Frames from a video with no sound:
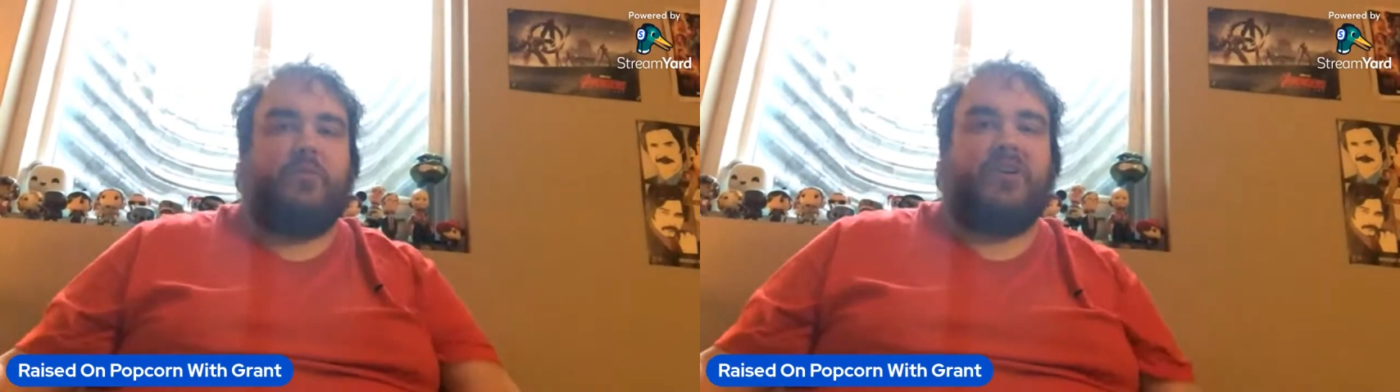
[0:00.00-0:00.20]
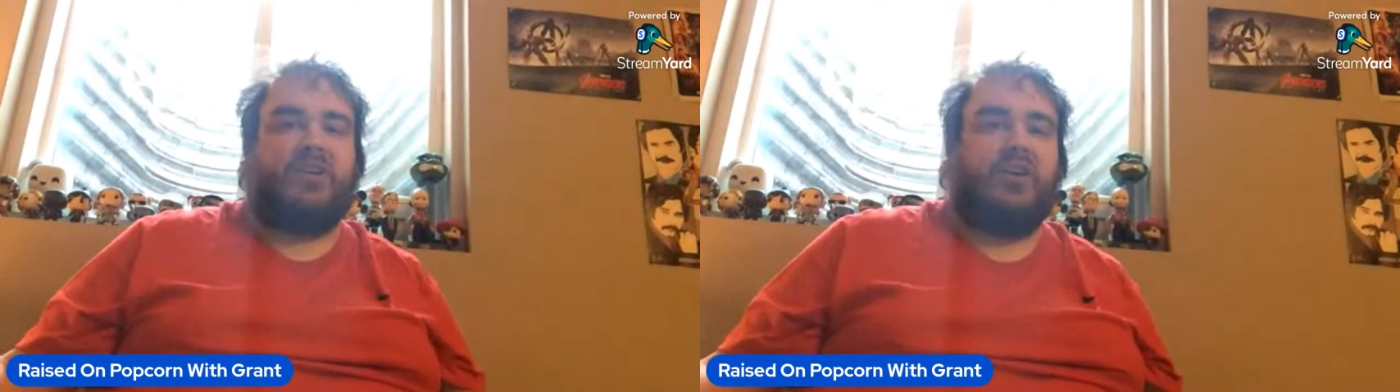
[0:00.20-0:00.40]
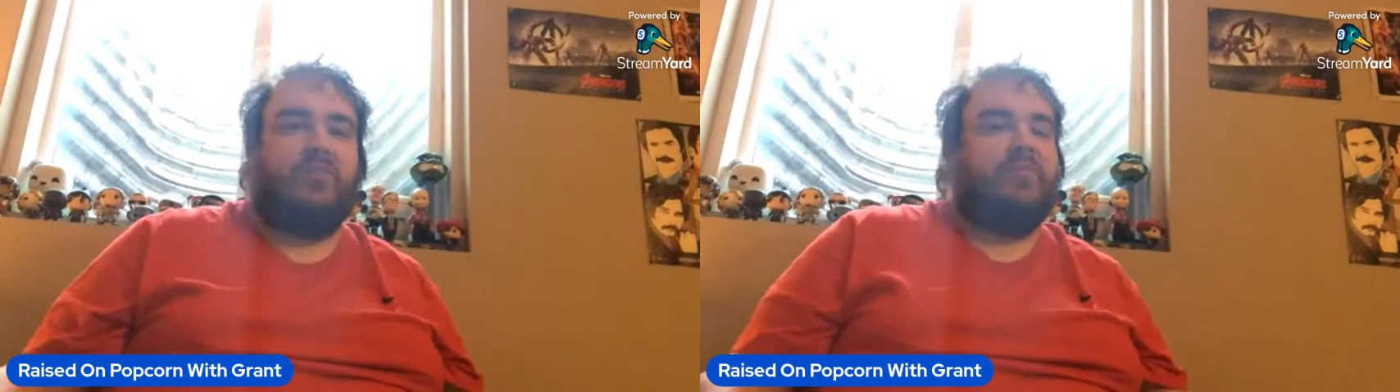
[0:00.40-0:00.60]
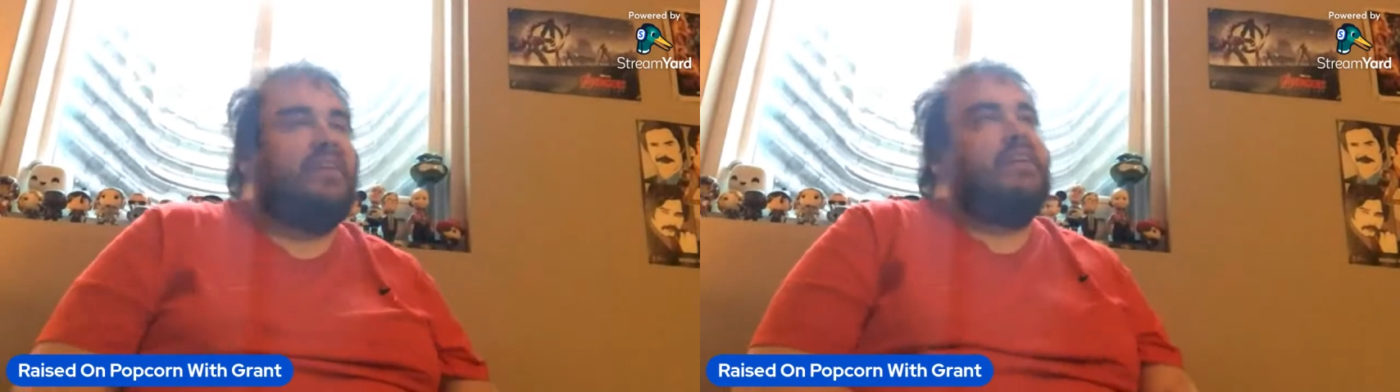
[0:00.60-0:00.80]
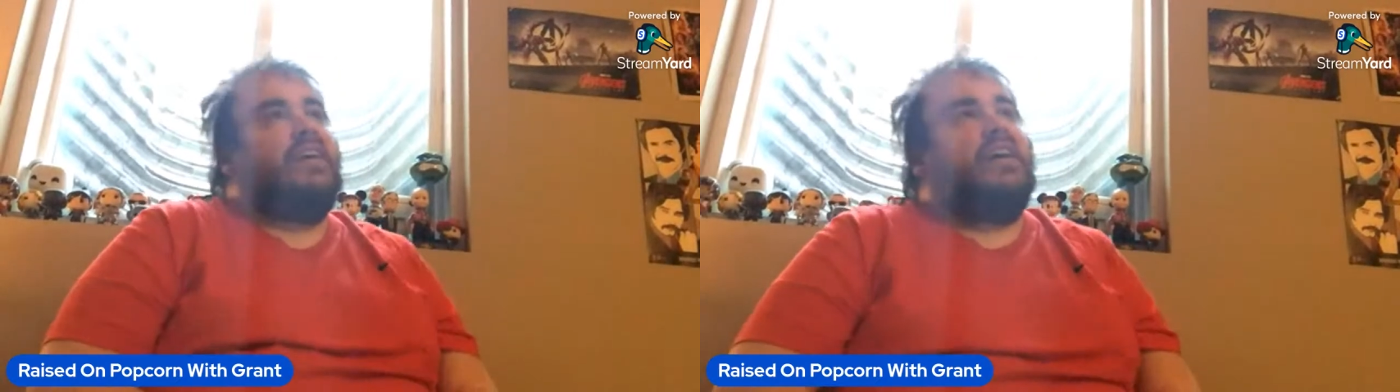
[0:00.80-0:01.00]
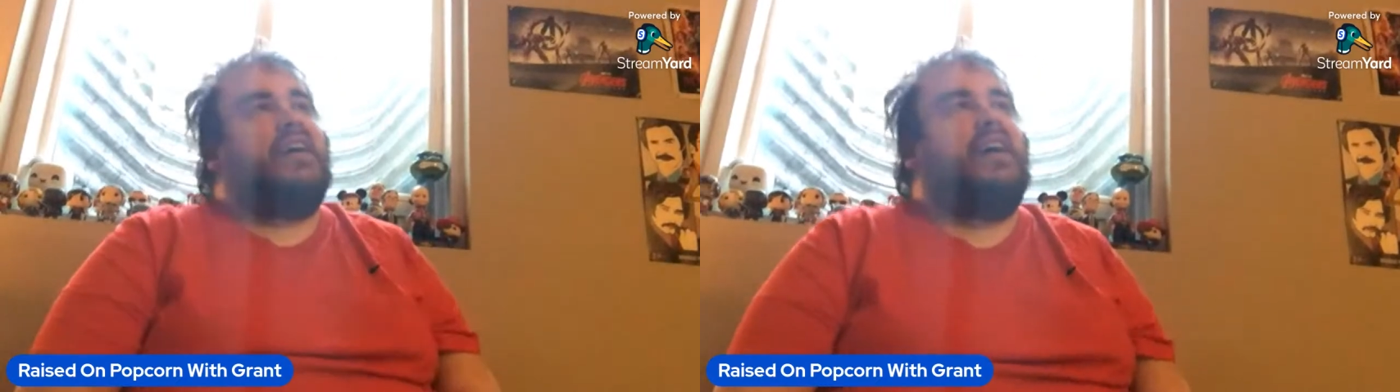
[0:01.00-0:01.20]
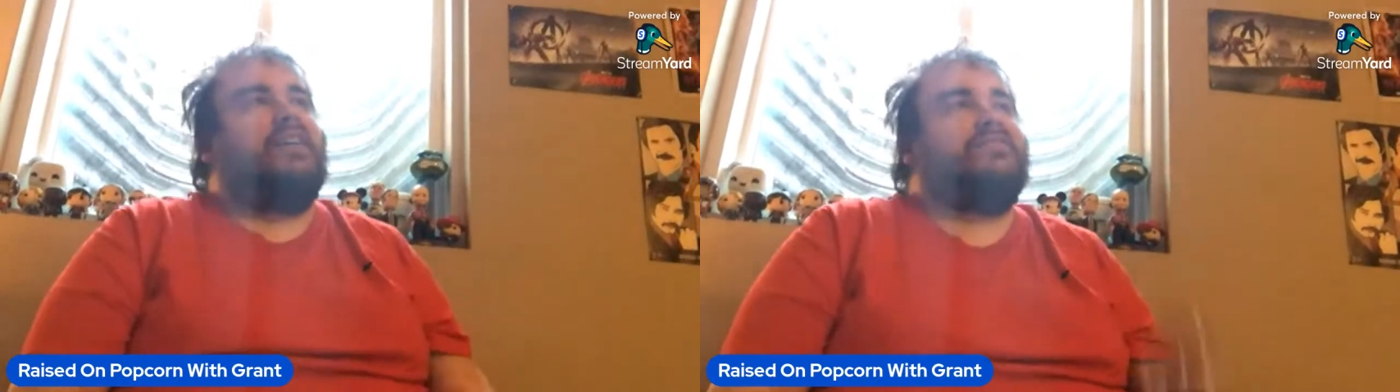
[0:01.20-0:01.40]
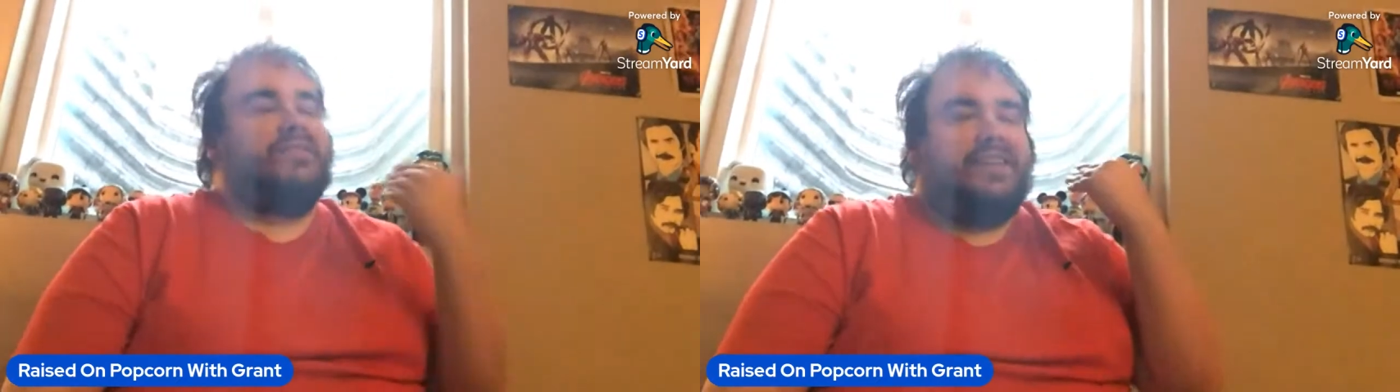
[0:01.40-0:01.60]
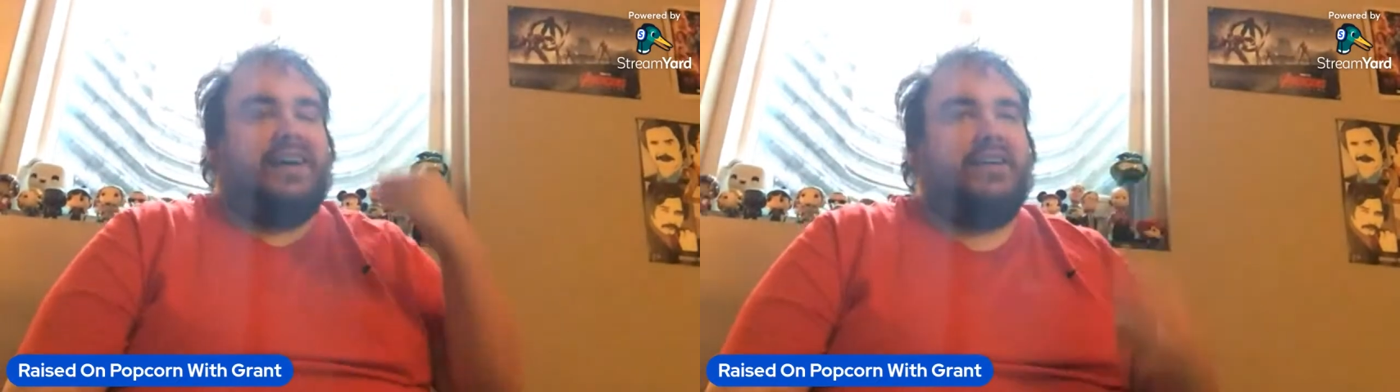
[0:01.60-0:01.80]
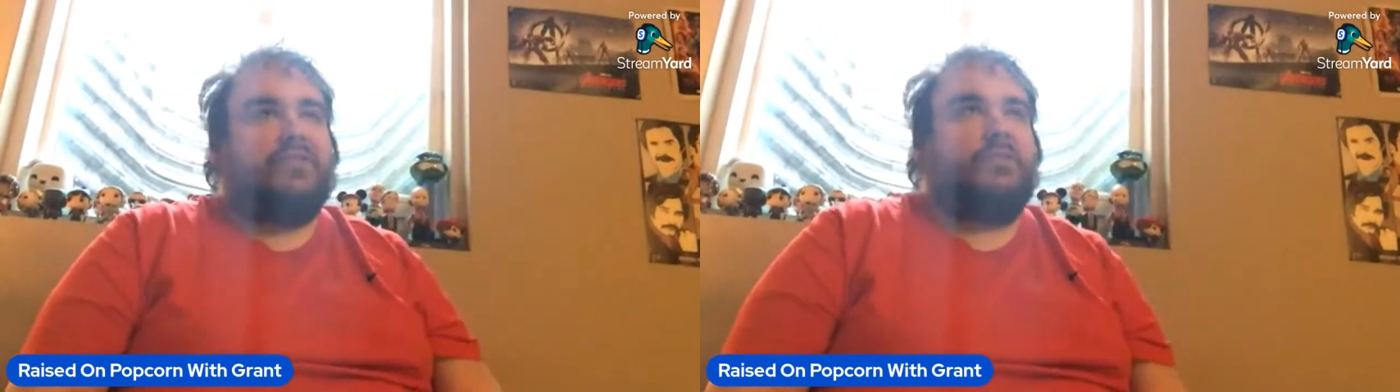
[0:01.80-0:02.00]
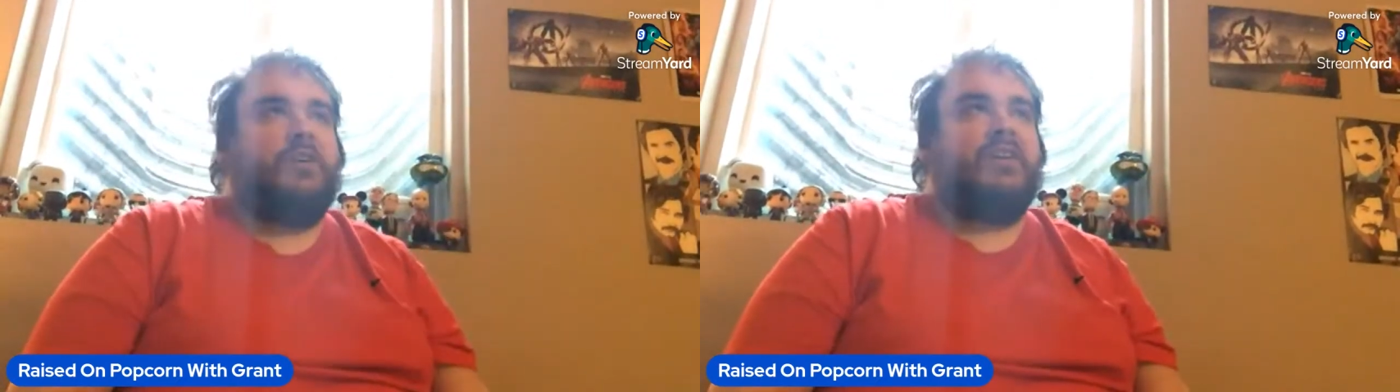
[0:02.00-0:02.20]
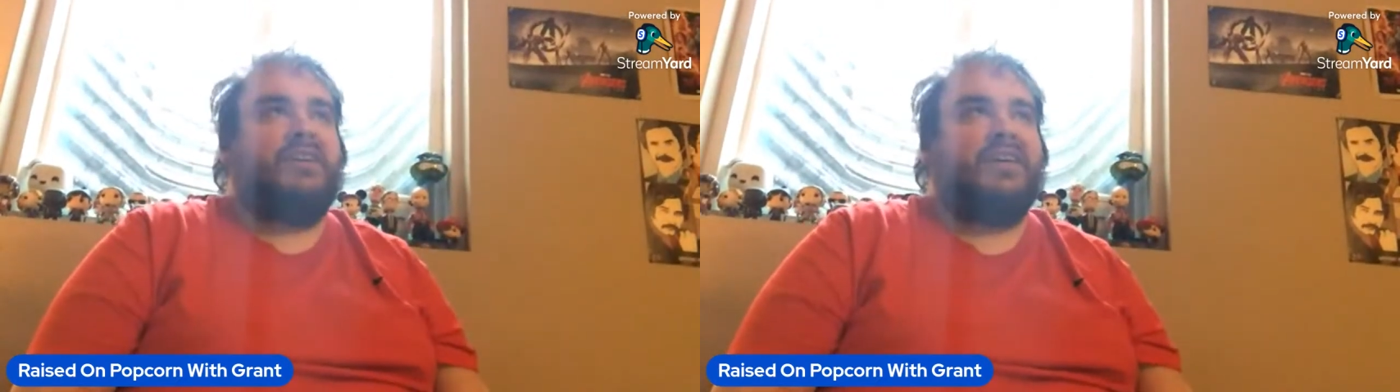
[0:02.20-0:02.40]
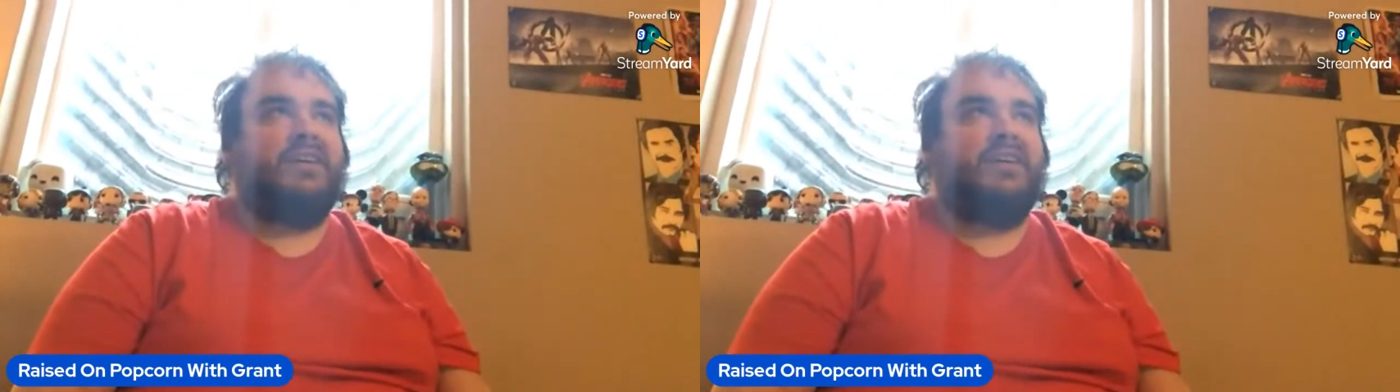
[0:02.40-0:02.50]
alcohol. Hi everyone.